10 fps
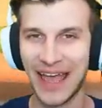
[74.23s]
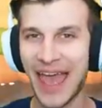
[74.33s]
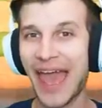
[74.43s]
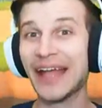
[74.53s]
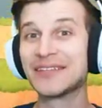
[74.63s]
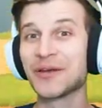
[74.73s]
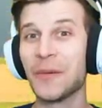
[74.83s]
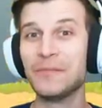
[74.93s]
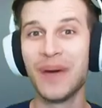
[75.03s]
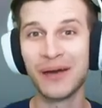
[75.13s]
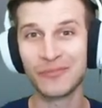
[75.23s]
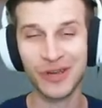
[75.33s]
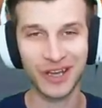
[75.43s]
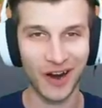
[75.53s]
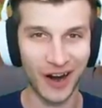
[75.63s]
and some memory
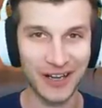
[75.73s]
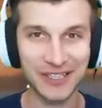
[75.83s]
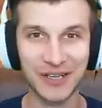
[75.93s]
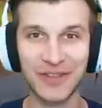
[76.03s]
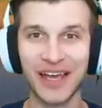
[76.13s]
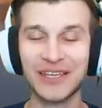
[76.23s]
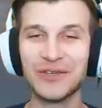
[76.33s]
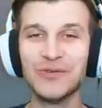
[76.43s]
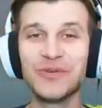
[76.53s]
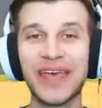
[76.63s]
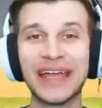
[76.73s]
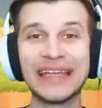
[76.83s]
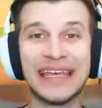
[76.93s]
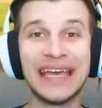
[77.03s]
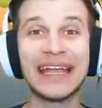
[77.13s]
cards so that you can
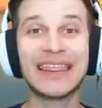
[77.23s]
get